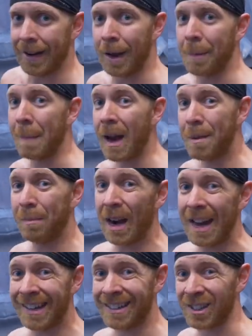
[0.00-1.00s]
And my
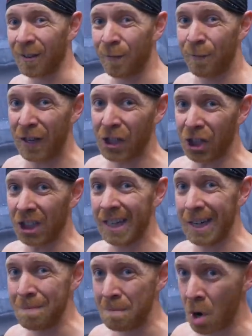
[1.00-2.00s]
brain is
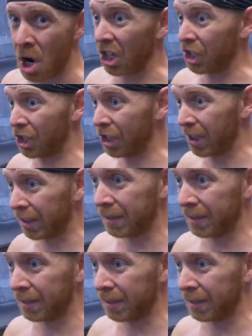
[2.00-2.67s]
officially mush.